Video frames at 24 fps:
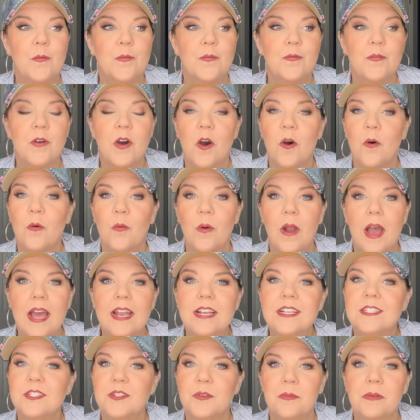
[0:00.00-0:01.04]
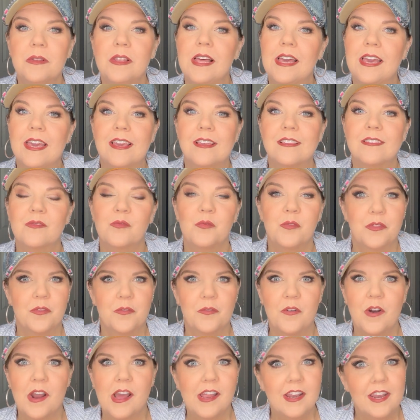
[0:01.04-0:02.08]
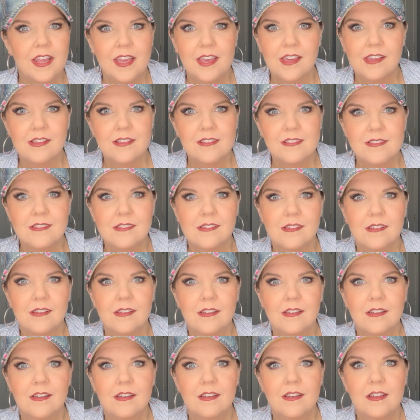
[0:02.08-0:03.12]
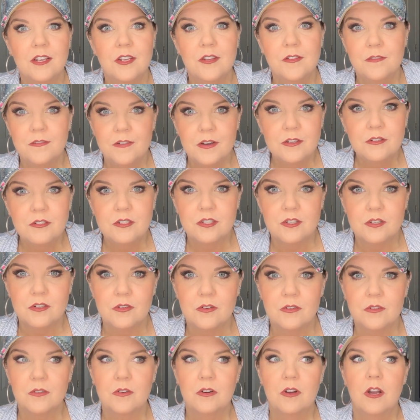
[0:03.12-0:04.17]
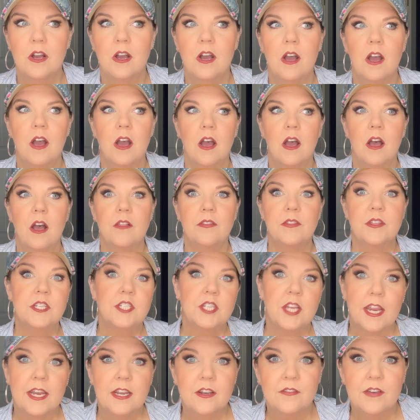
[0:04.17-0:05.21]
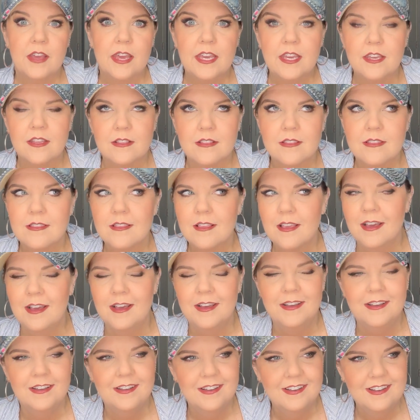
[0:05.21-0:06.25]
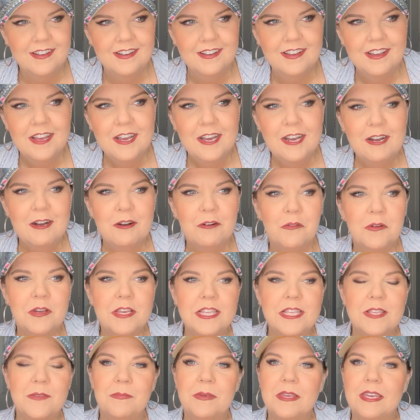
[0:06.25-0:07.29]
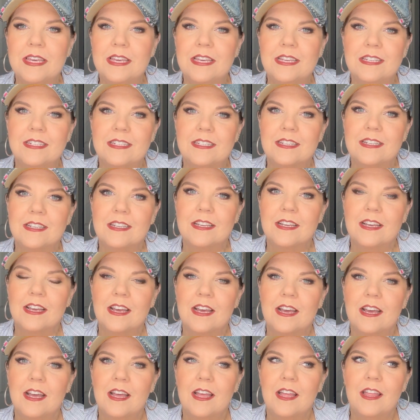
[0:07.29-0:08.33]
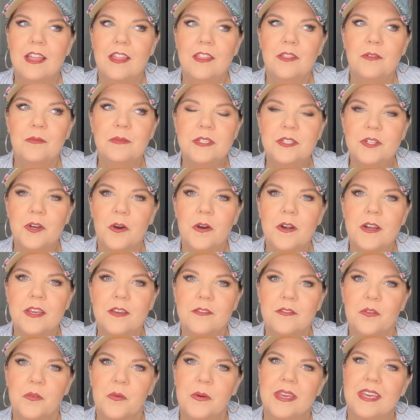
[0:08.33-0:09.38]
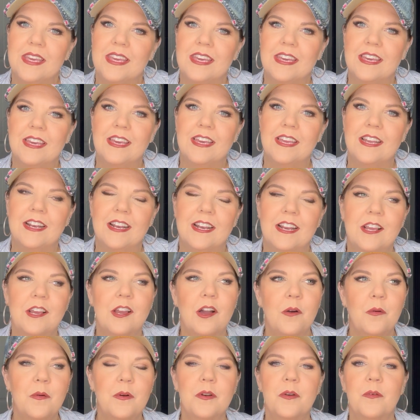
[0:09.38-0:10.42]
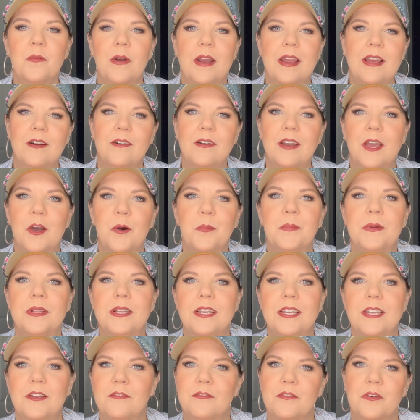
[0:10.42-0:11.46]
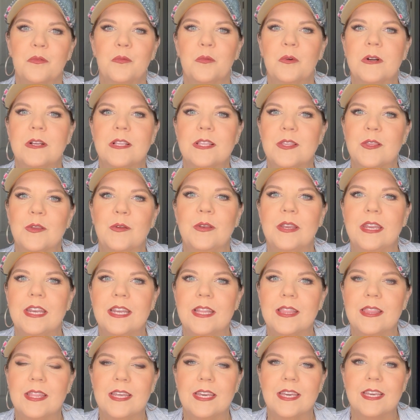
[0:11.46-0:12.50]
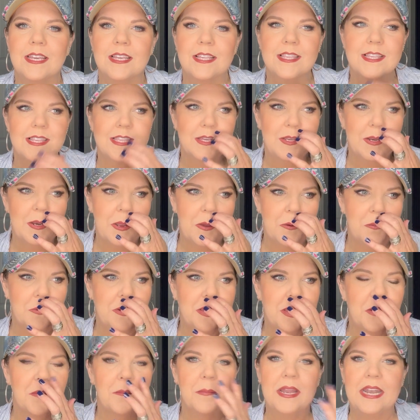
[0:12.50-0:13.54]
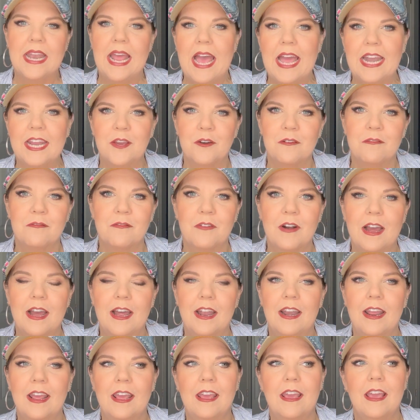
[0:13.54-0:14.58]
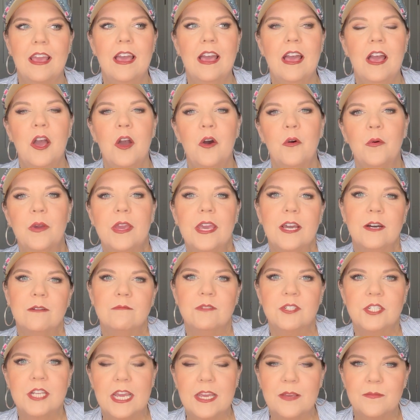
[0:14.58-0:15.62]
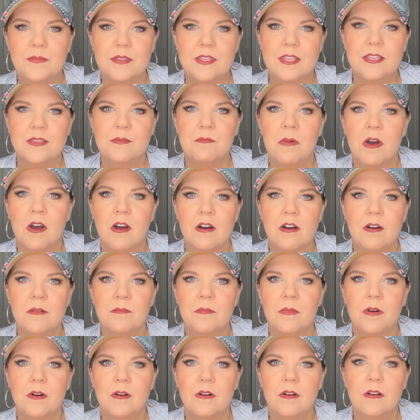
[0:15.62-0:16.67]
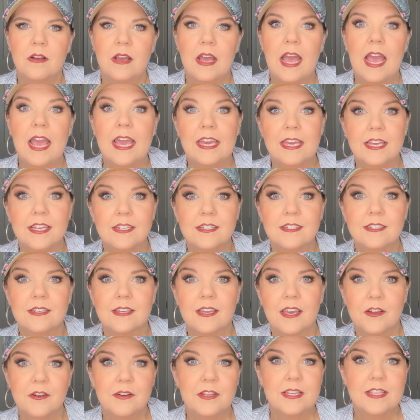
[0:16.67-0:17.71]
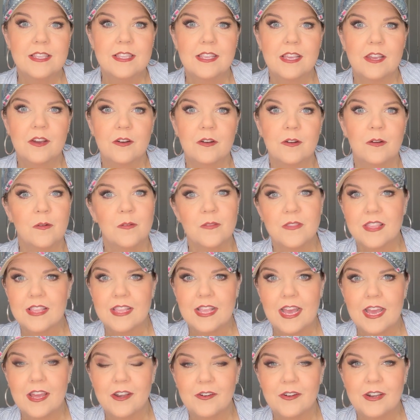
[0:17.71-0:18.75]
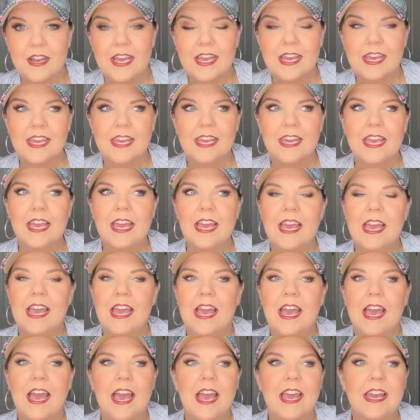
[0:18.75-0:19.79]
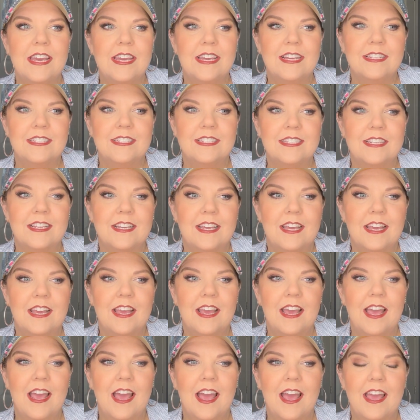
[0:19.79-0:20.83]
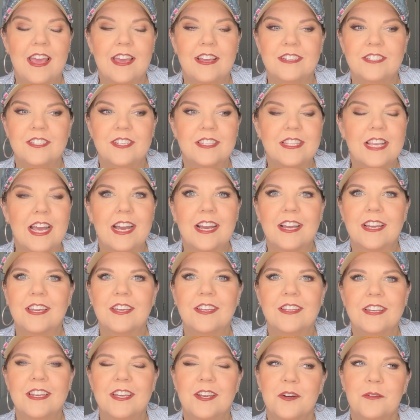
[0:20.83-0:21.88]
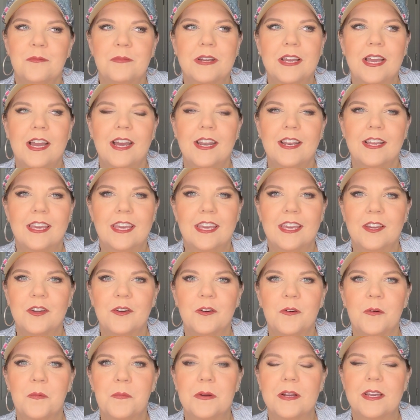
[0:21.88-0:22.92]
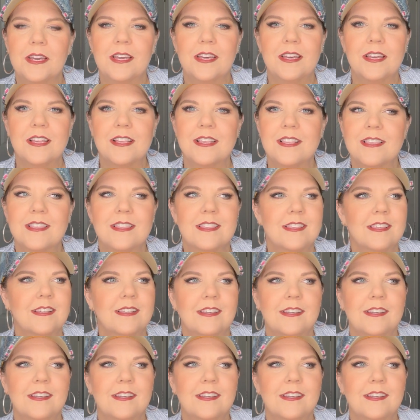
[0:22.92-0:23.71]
fall right into place with Friday's devotional, The Chain of Hands. We spent the majority of the weekend going around helping different ones who needed things. You know, we helped my daddy on Friday, we helped James's mom and Cody and Sarah on Saturday, and it just, I couldn't help but kind of giggle because